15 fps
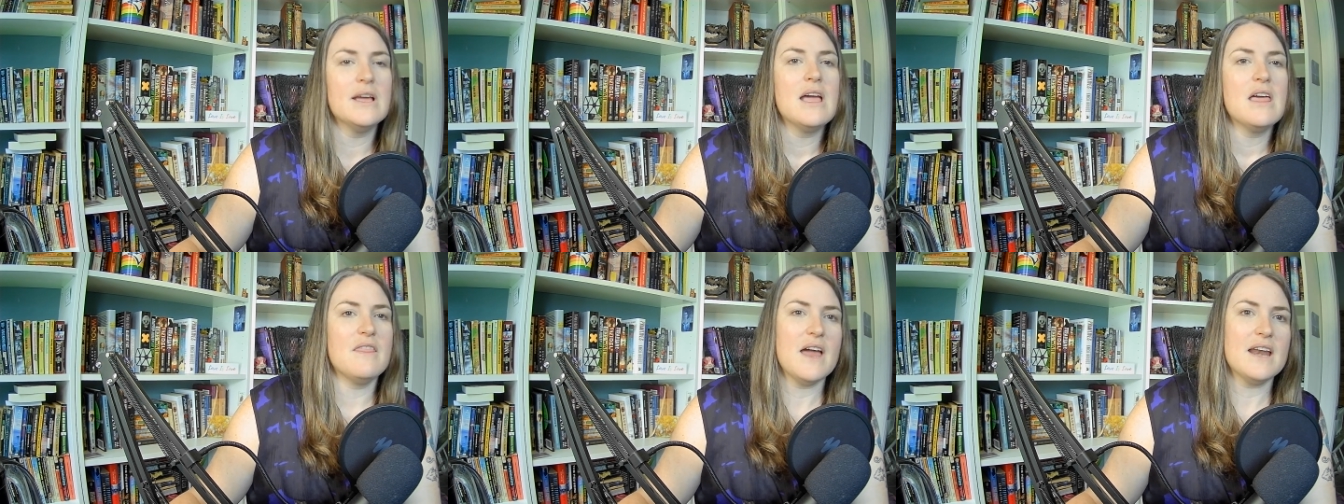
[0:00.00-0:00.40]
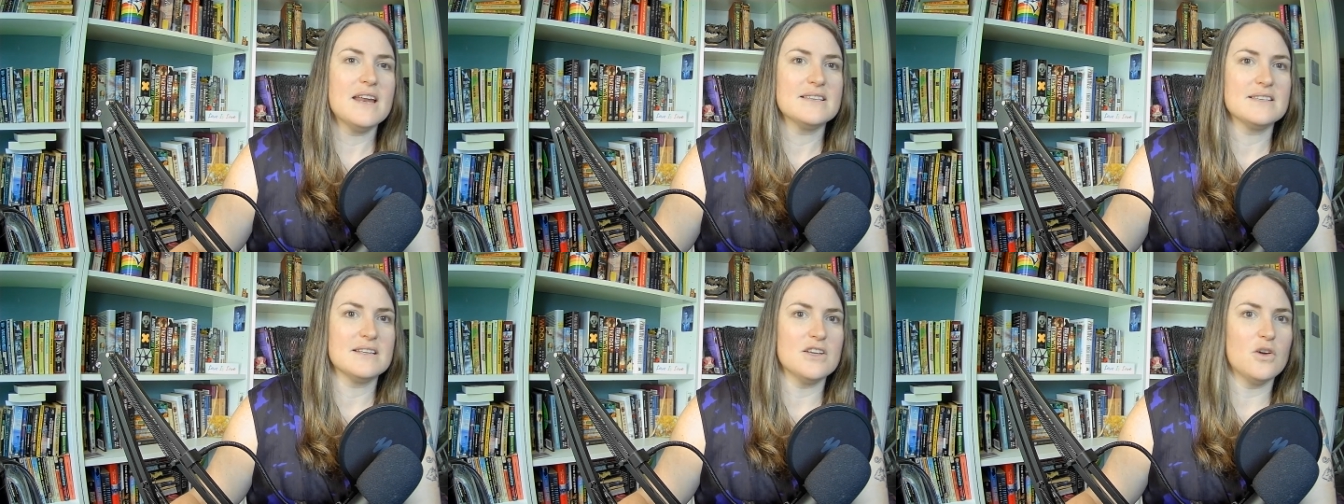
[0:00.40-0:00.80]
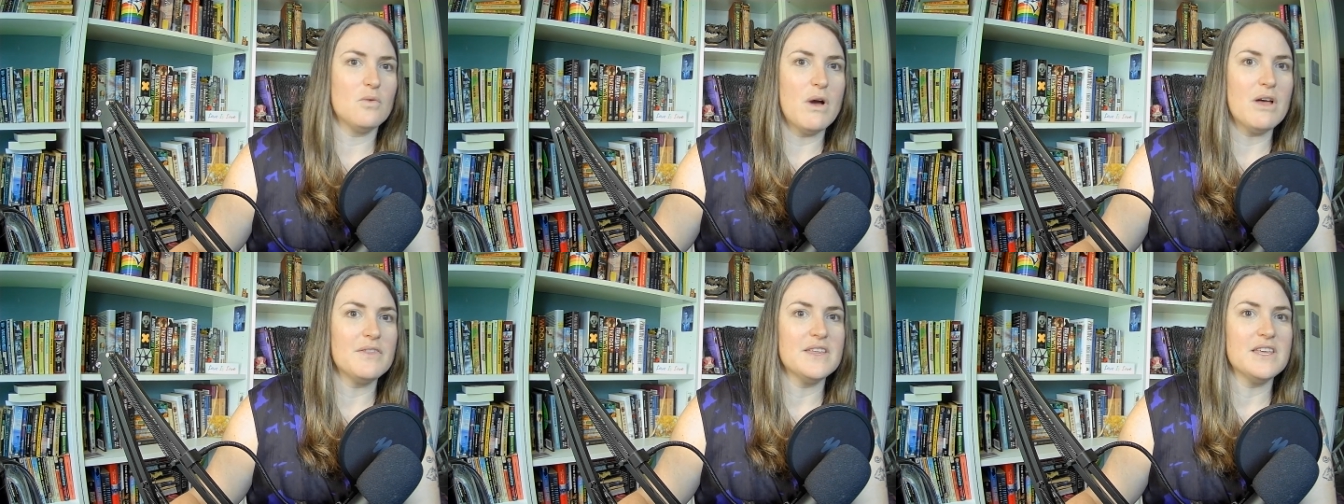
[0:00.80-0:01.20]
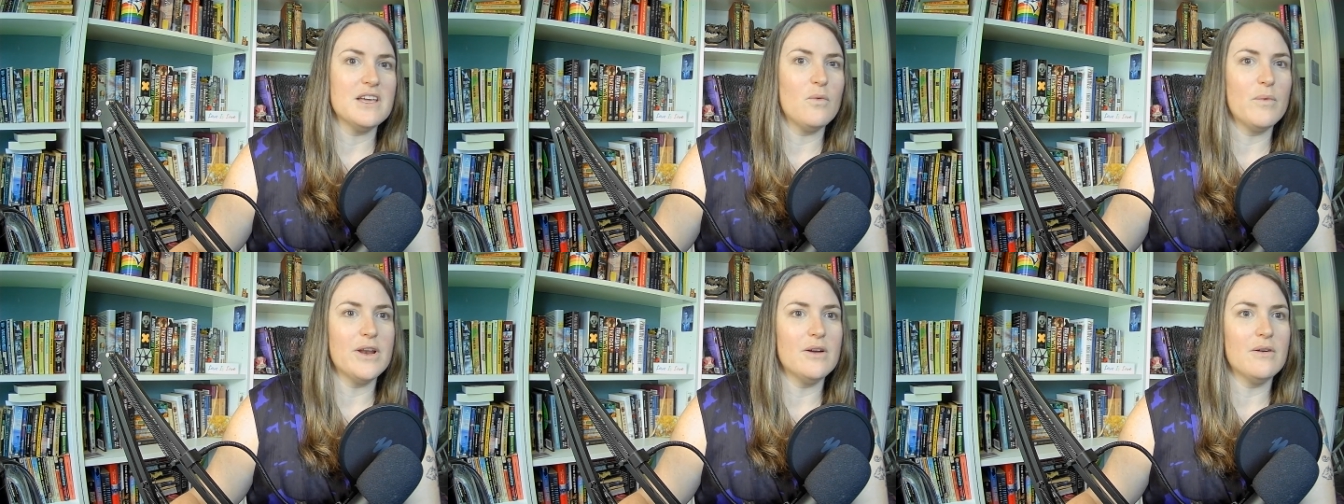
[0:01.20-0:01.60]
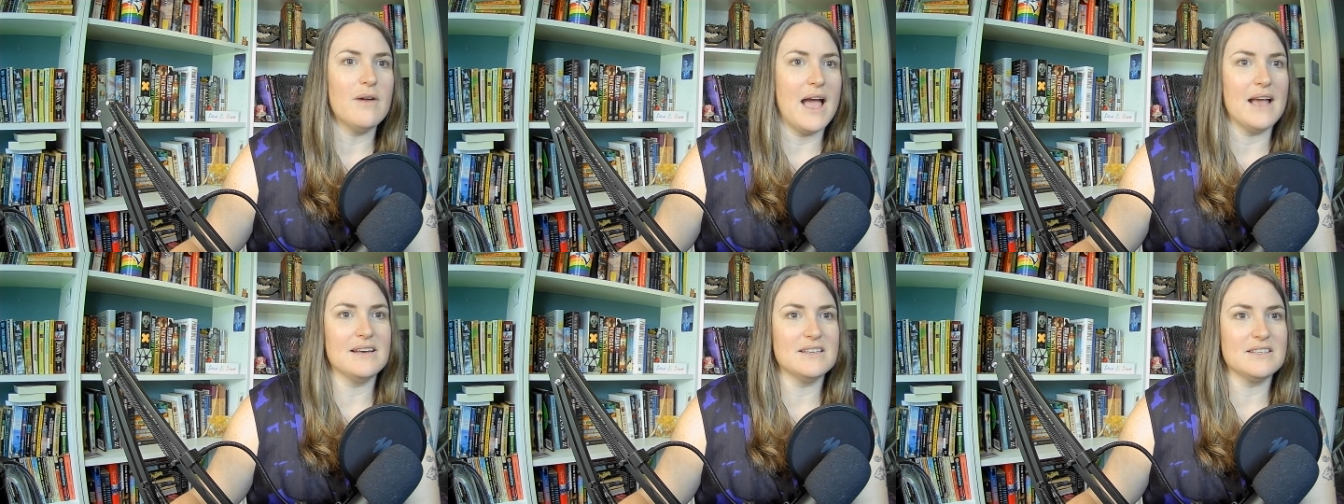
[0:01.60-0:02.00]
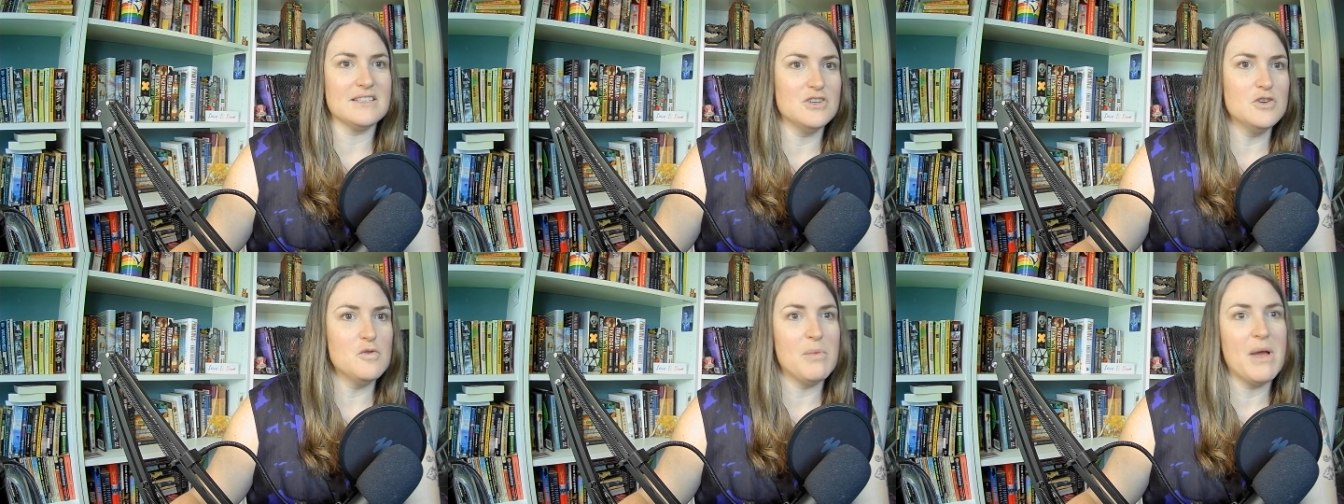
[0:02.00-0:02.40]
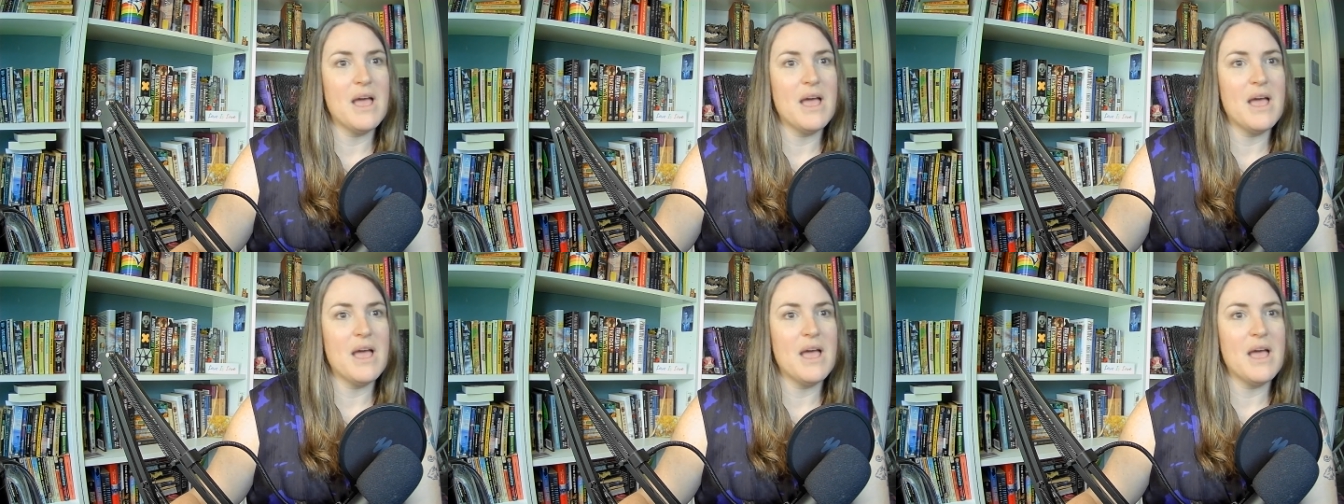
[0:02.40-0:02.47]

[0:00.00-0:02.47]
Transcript: That is, until wealthy young widow Agnes Knoop